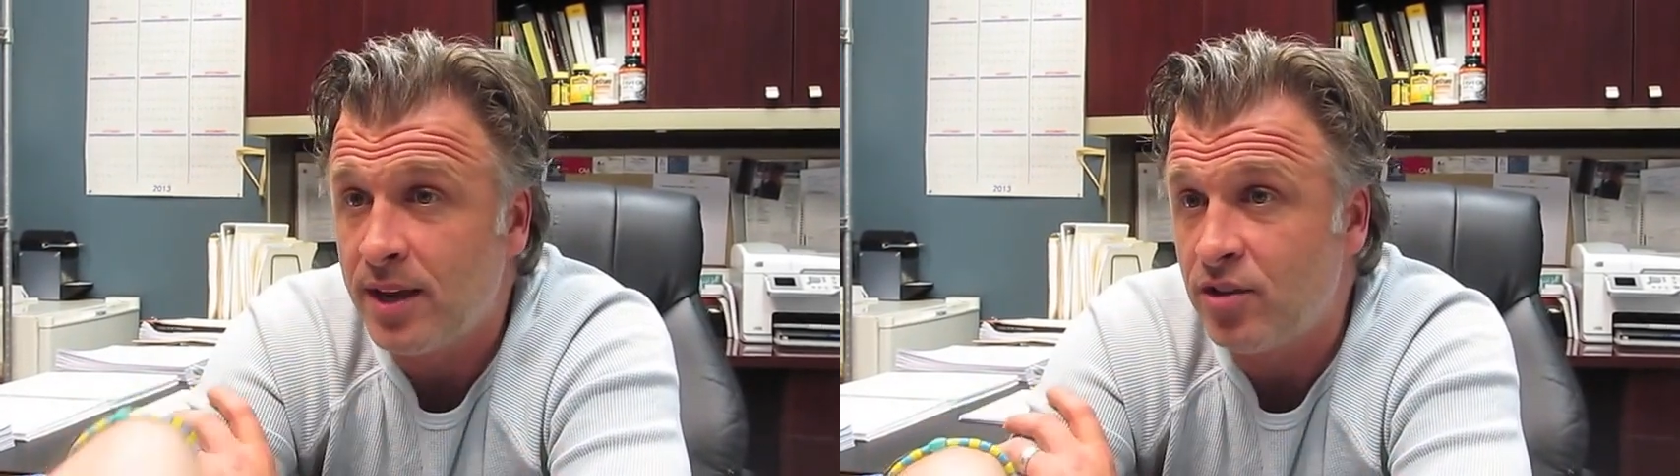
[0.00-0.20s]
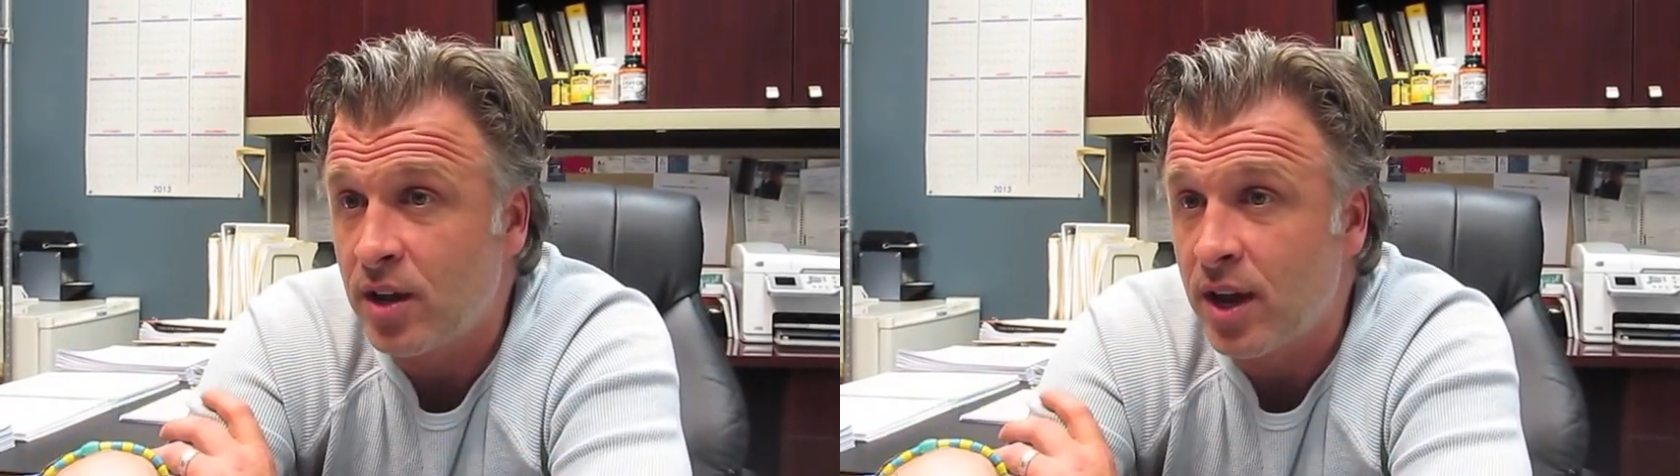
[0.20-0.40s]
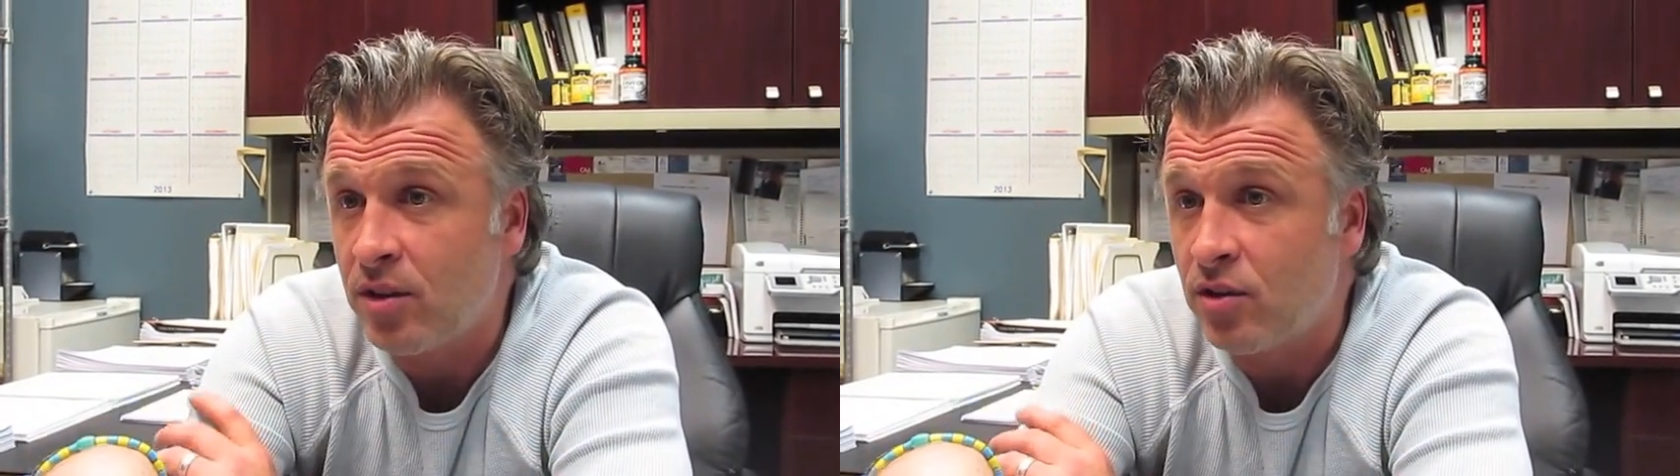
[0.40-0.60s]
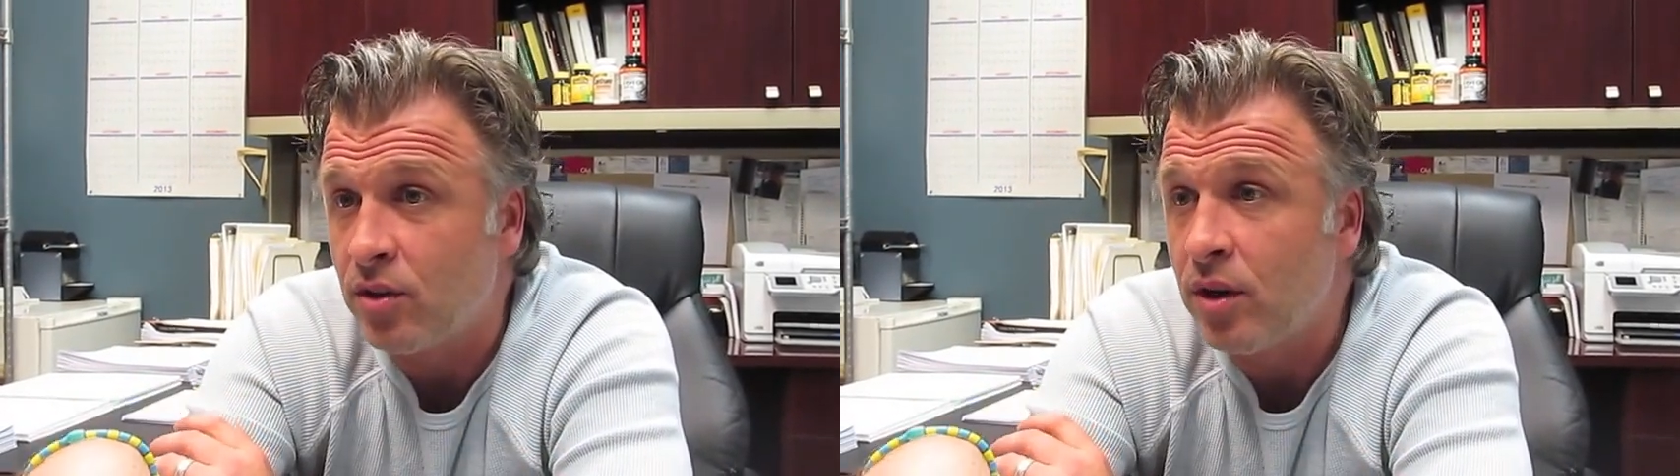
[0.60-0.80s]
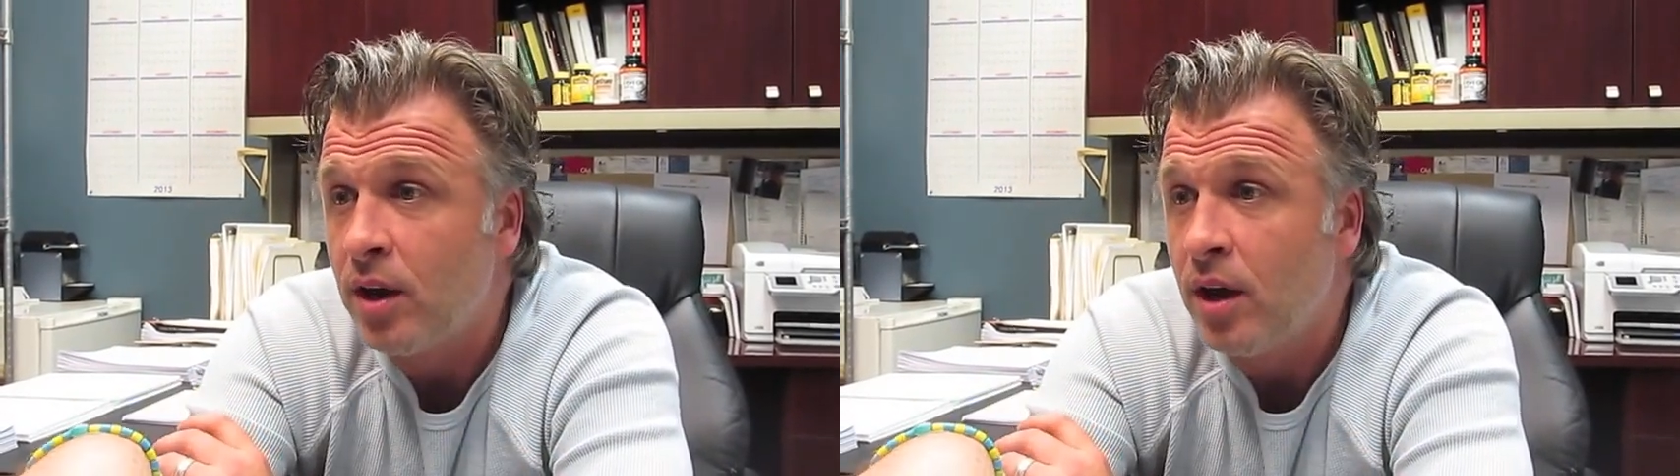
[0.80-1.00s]

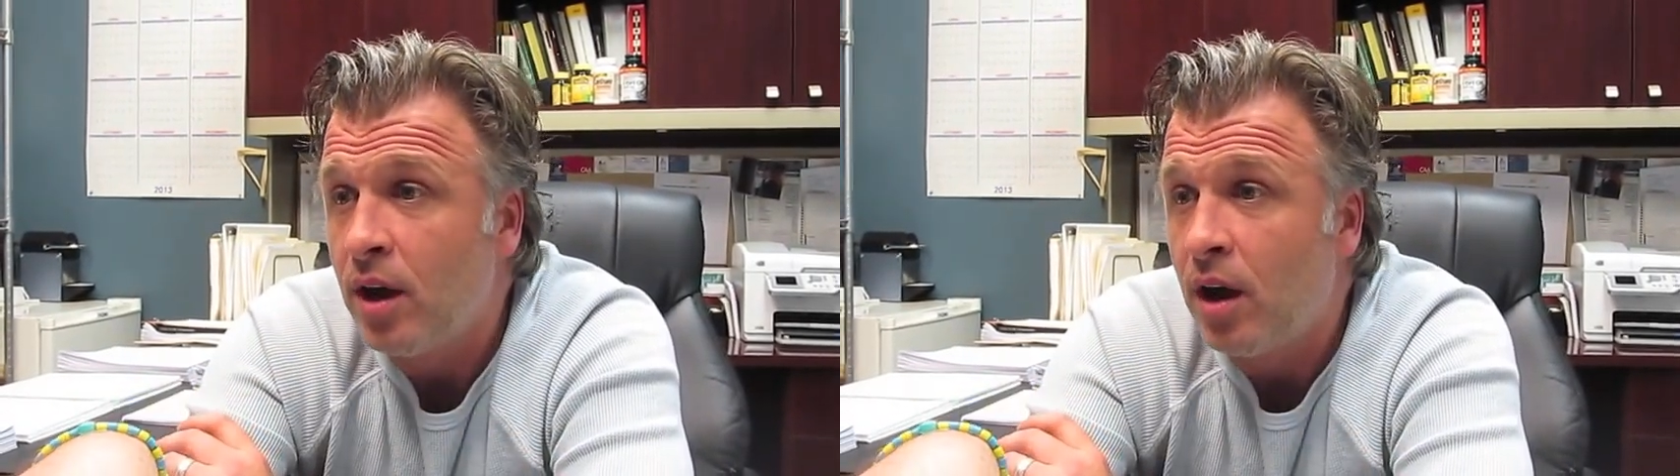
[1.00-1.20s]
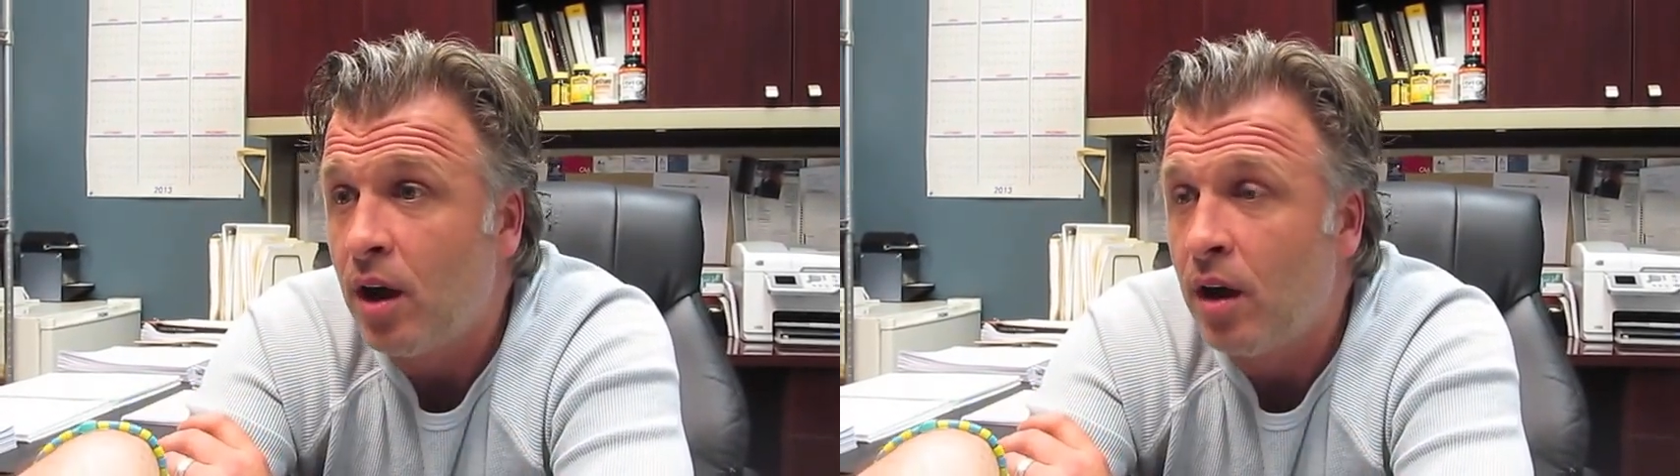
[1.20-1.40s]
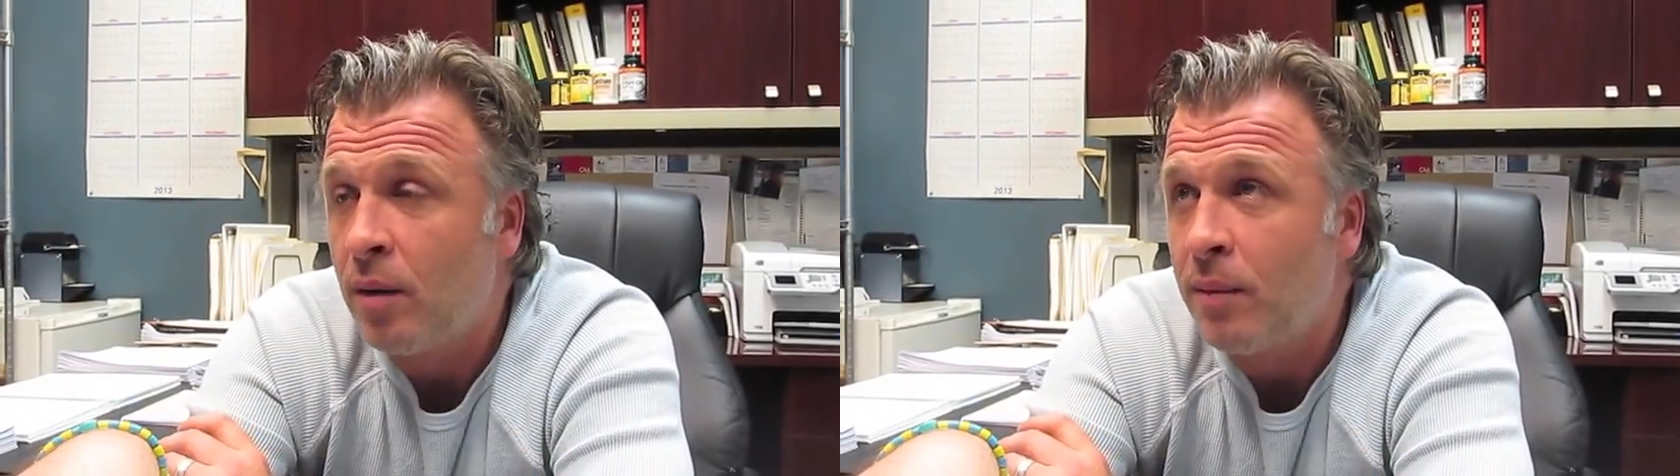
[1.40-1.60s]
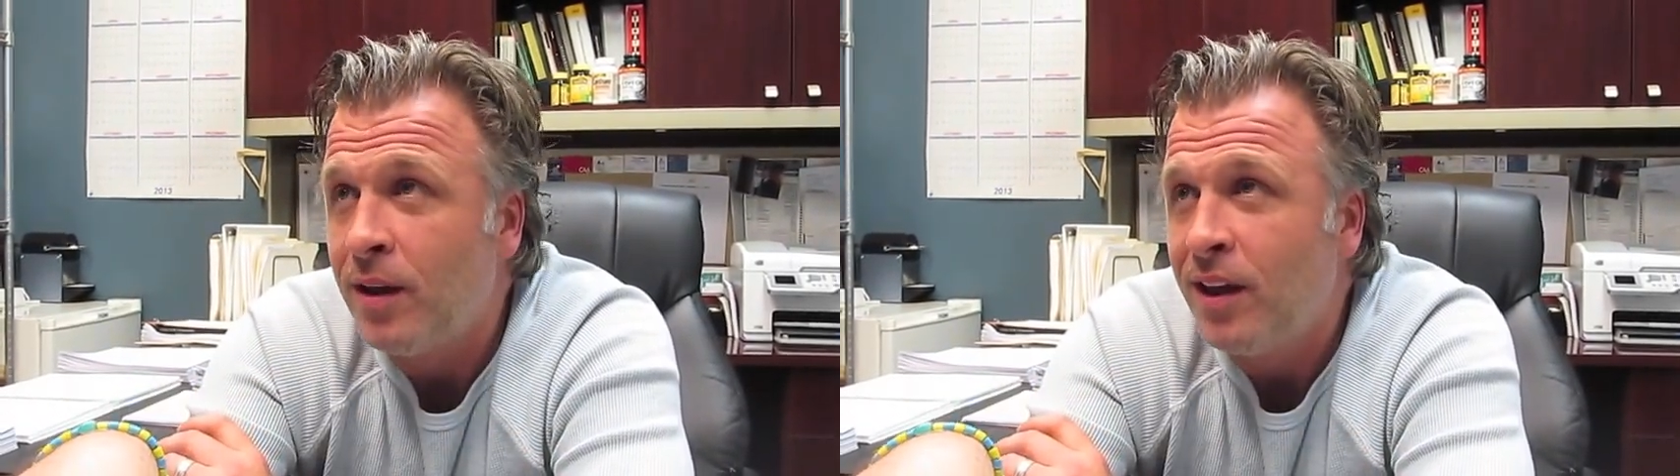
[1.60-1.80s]
education um,